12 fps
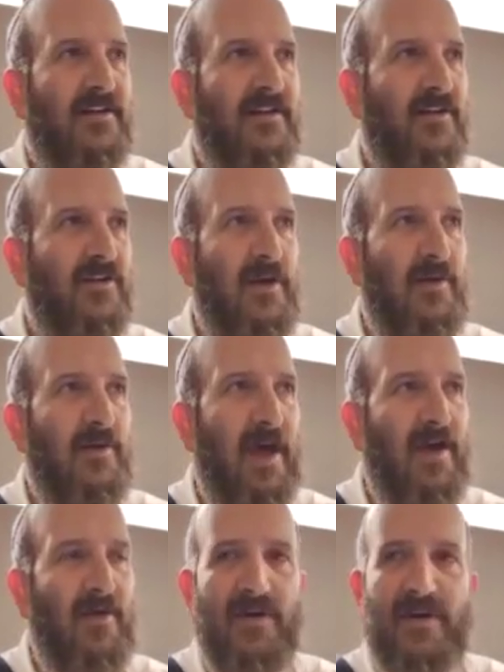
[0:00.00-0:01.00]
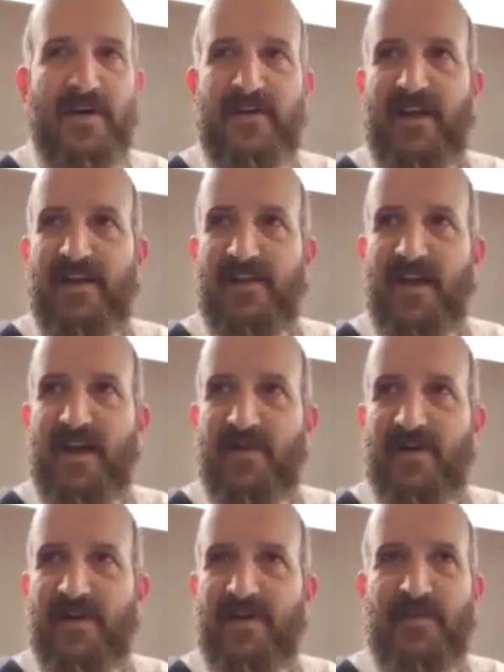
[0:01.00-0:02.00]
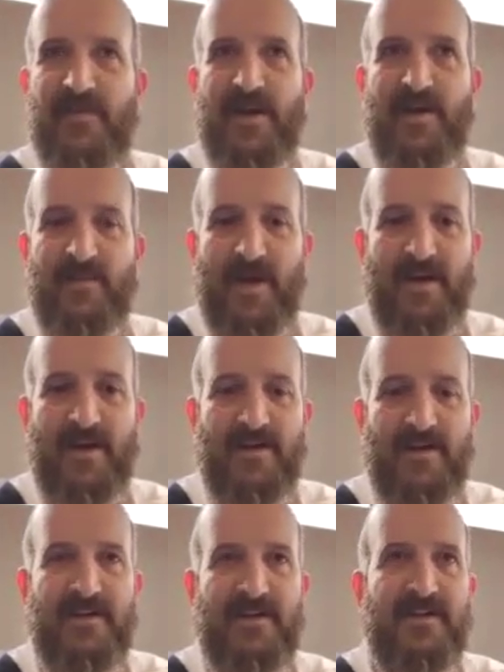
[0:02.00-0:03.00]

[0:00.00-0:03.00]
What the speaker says: You know, you made man, we're going to take clay, we're going to make a man.